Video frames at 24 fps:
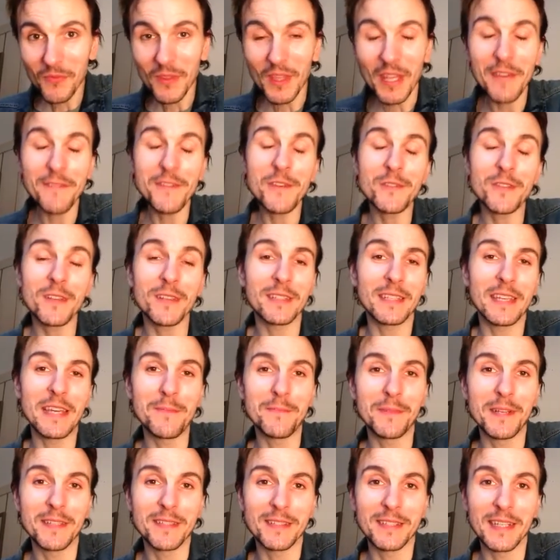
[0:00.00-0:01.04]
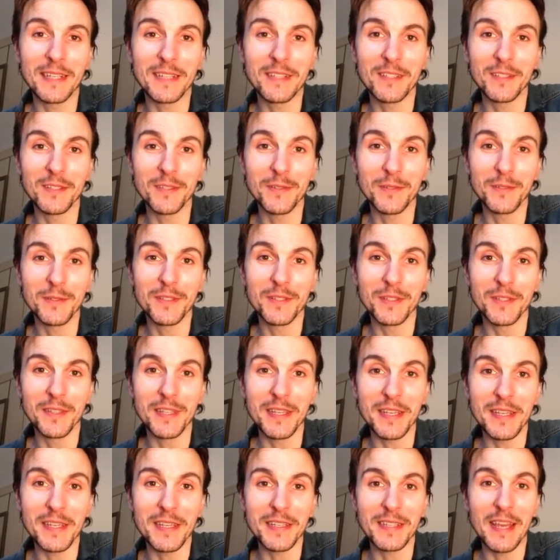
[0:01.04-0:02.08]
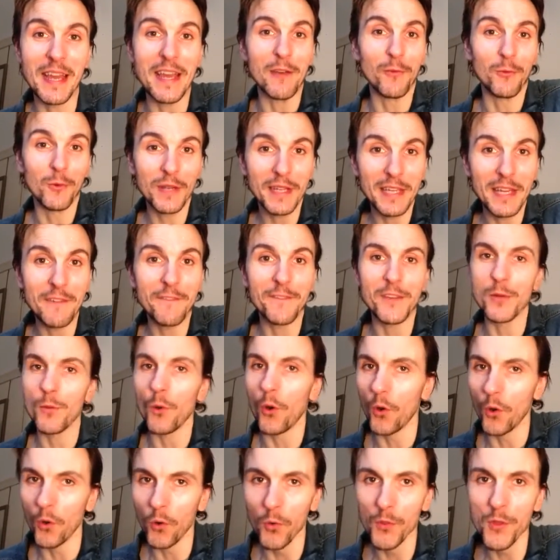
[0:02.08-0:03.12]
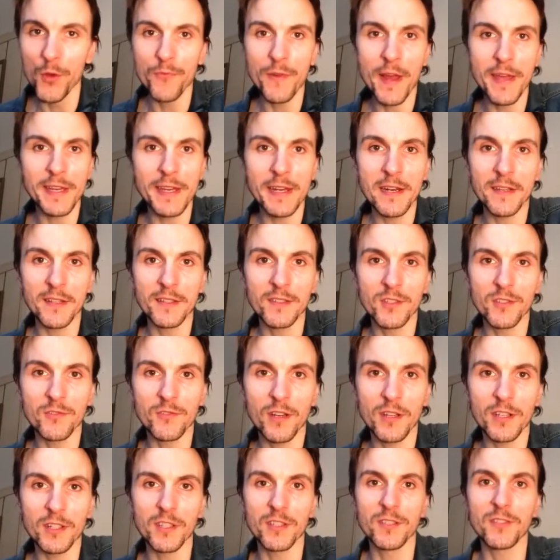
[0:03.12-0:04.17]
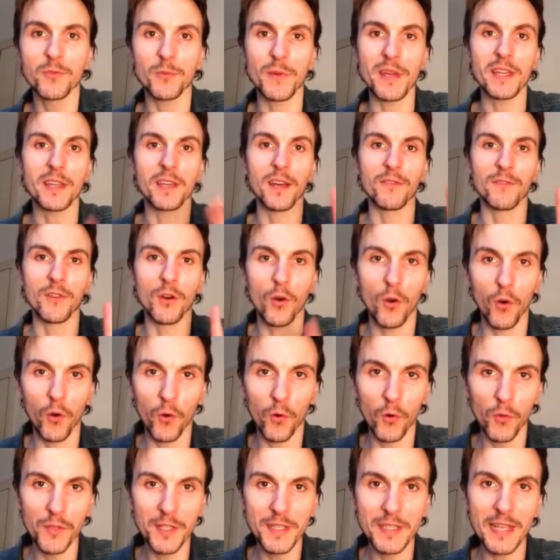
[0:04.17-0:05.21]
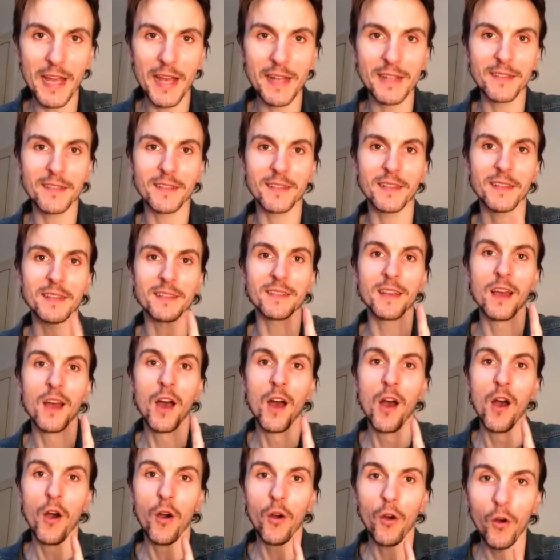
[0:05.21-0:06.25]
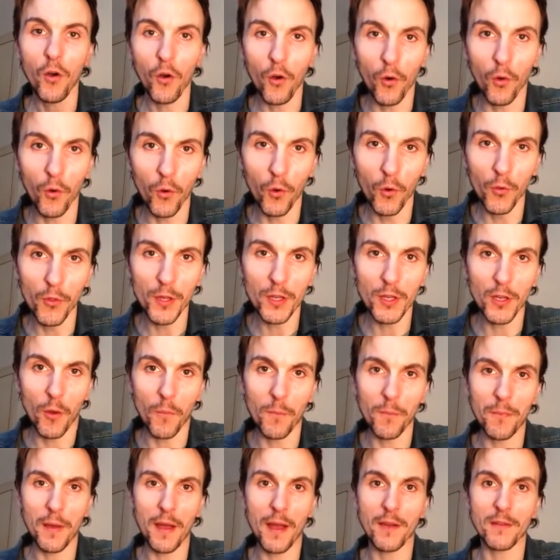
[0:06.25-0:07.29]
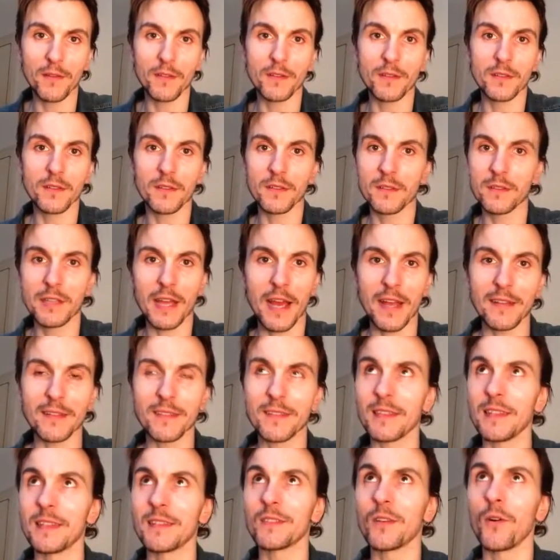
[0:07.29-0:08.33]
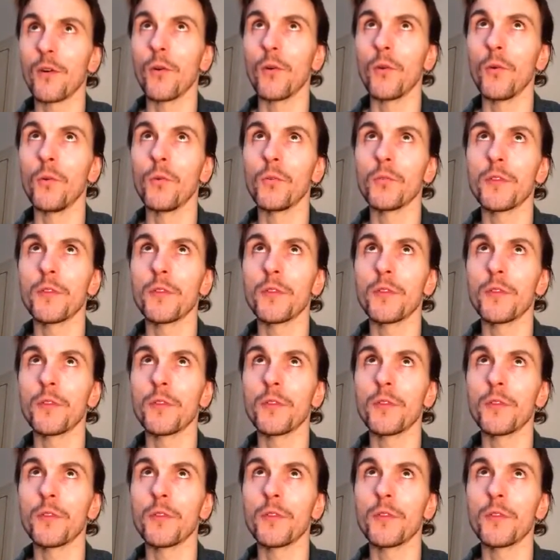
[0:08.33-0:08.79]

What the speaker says: If you just keep listening to these, it will give you all the regular constructions. We cover all the tenses, all the compound tenses, all